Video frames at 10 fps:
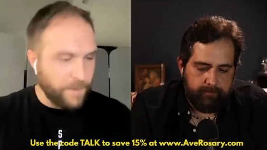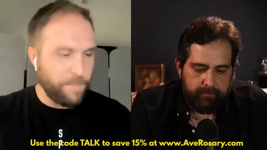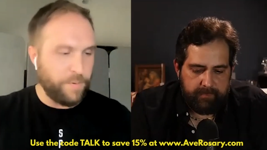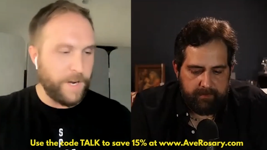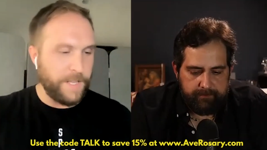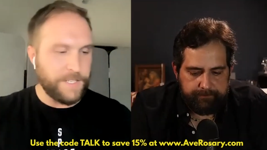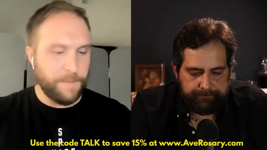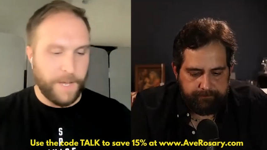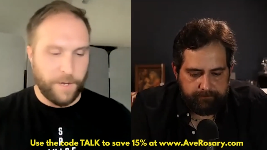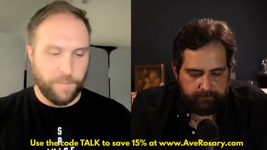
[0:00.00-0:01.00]
Speaker 1: be able to pray the
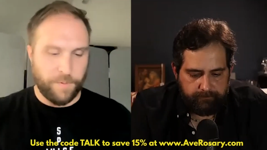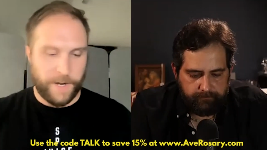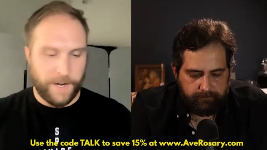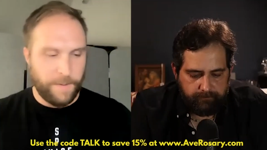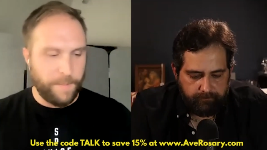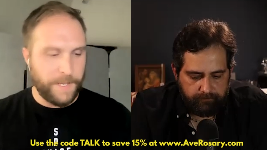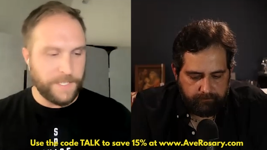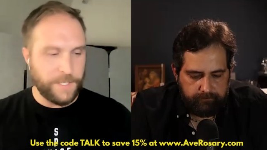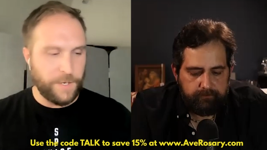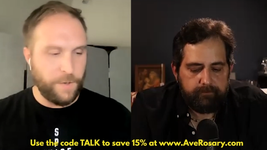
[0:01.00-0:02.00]
Saint Michael prayer,
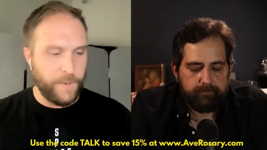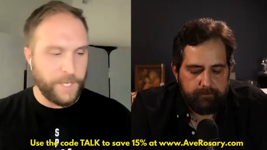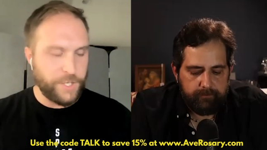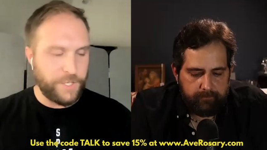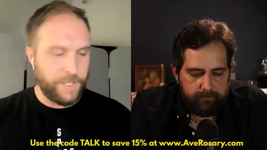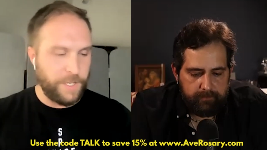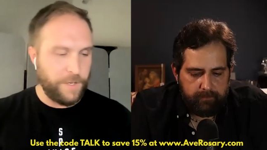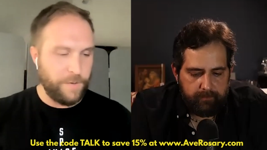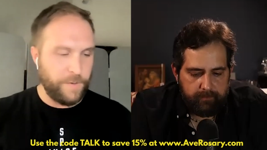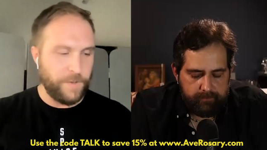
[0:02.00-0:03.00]
maybe it's newish to
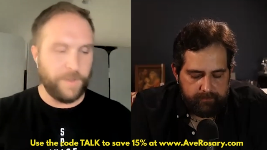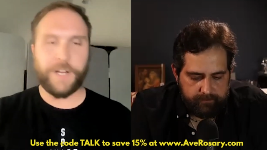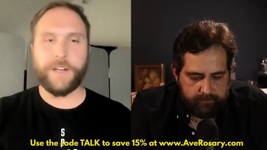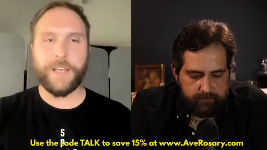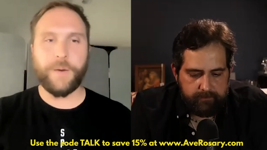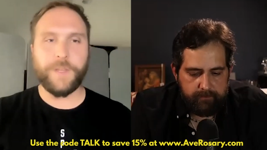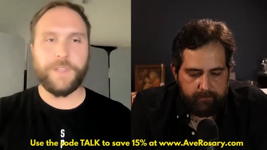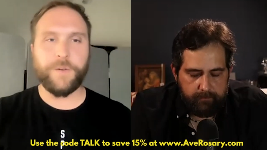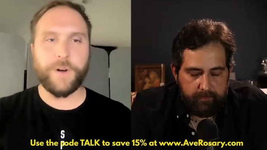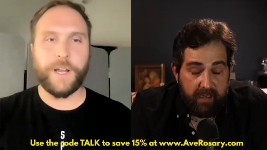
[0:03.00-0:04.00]
you, you can carry that
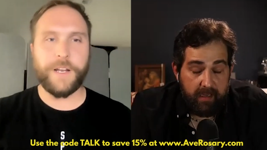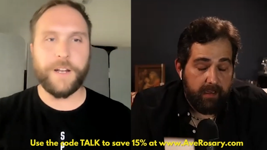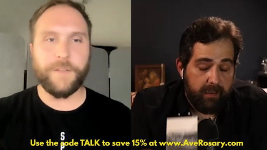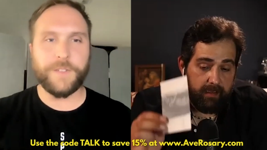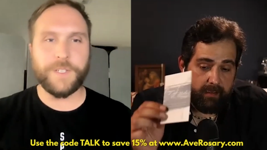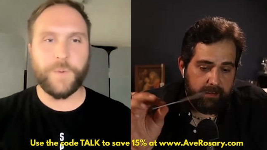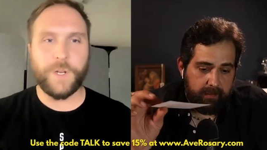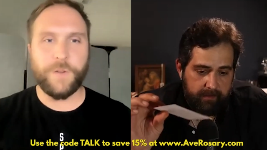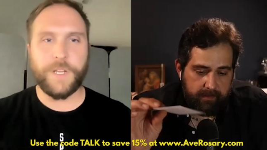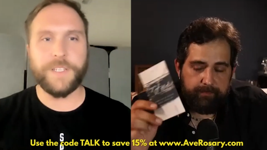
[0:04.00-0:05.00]
with you or hand it off to
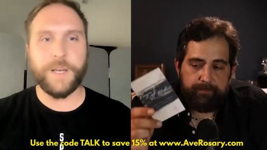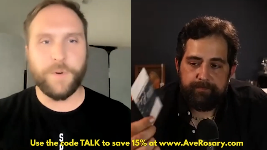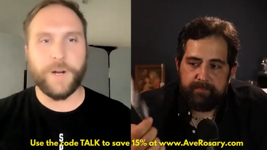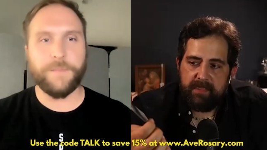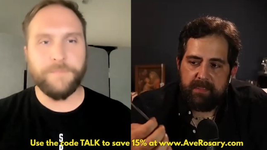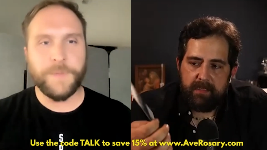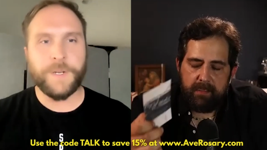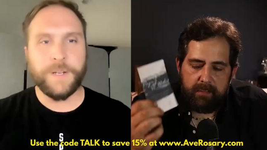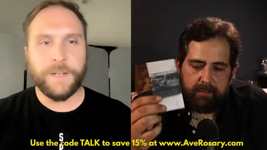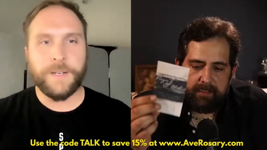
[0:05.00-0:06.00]
someone who needs that prayer.
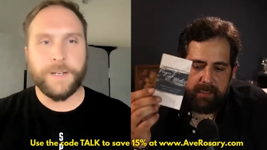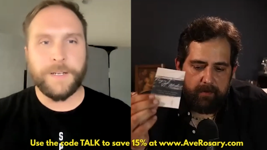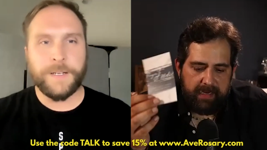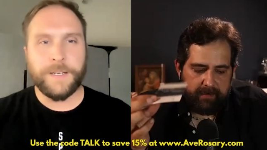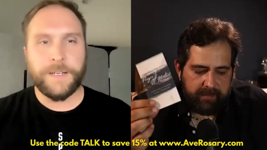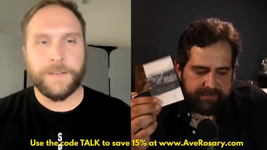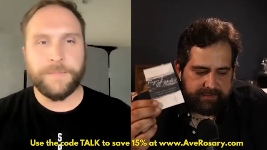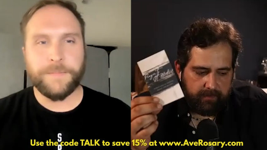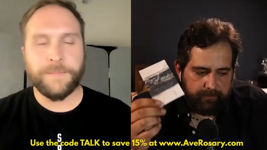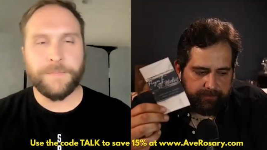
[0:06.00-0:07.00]
Speaker 2: You know, and
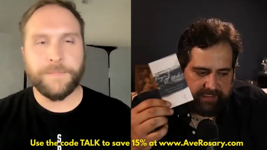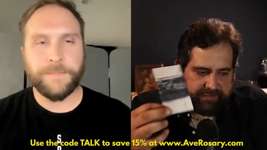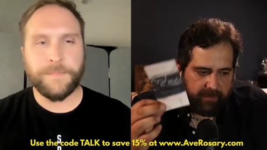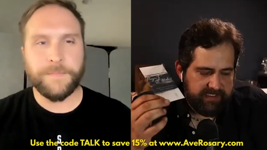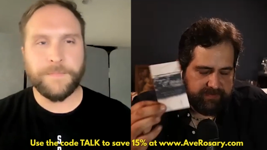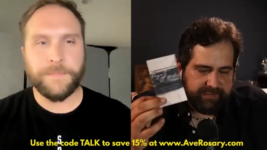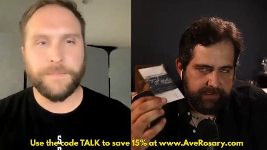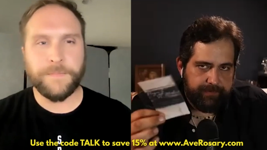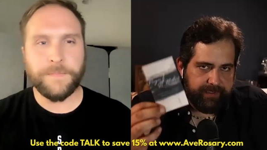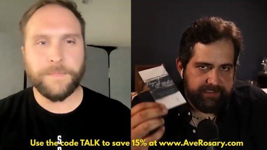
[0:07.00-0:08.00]
also this always was the
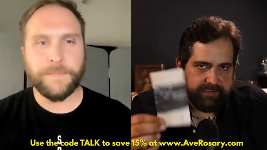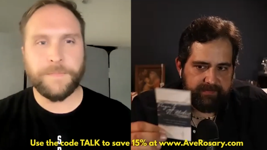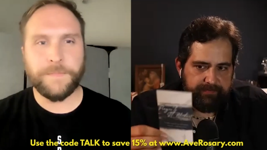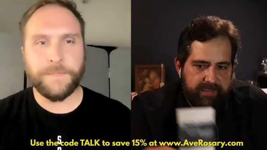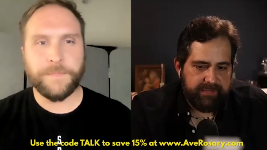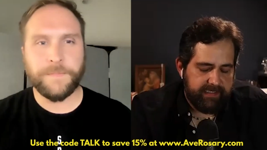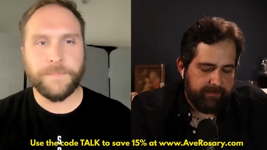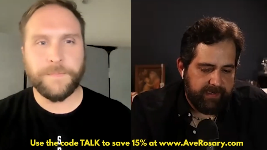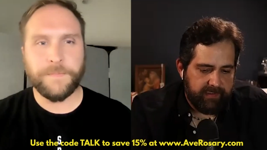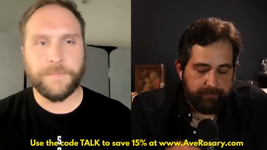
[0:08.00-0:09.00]
tradition to pray the Saint
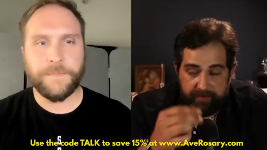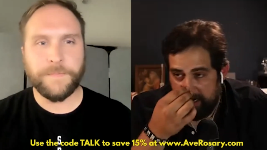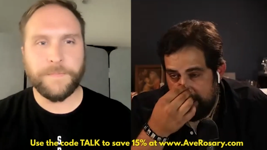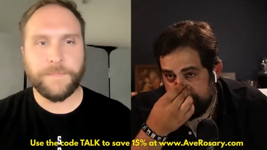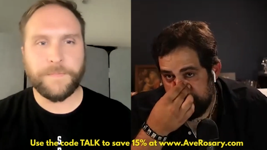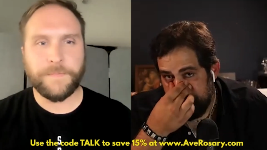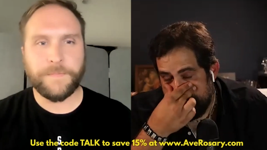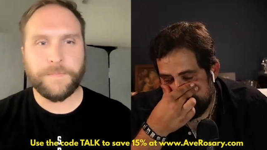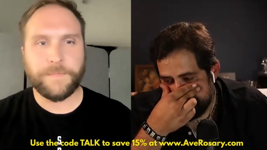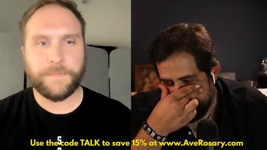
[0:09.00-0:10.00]
Michael prayer after
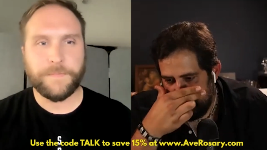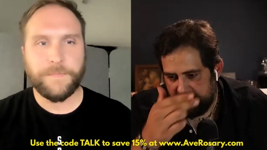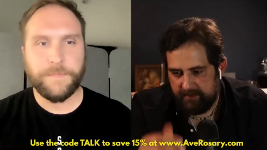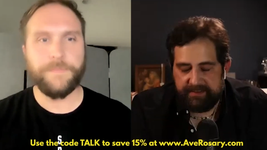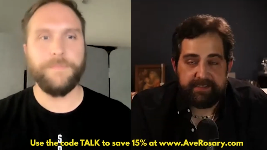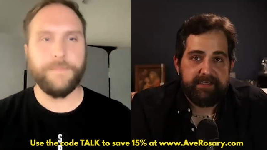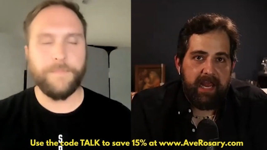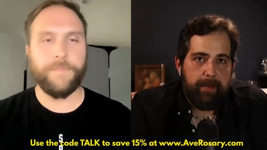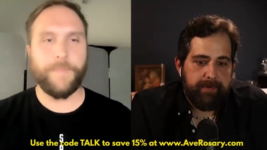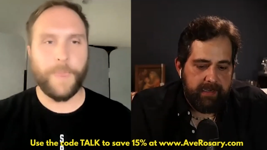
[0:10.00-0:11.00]
Mass, and that doesn't
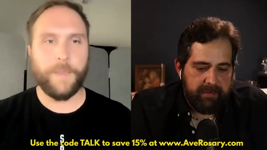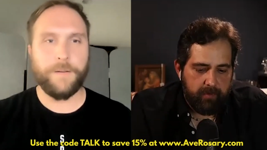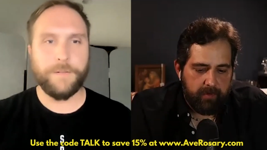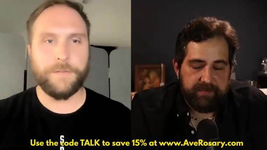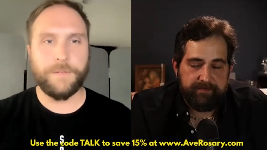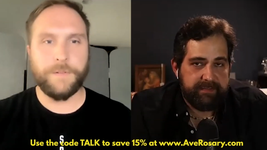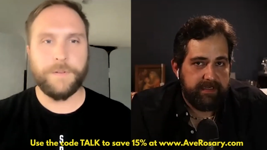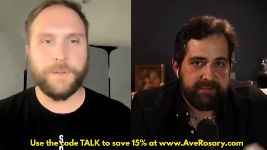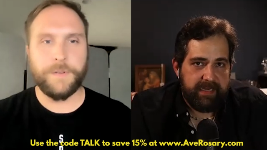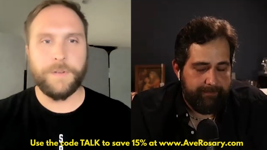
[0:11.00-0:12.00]
happen anymore. So if it doesn't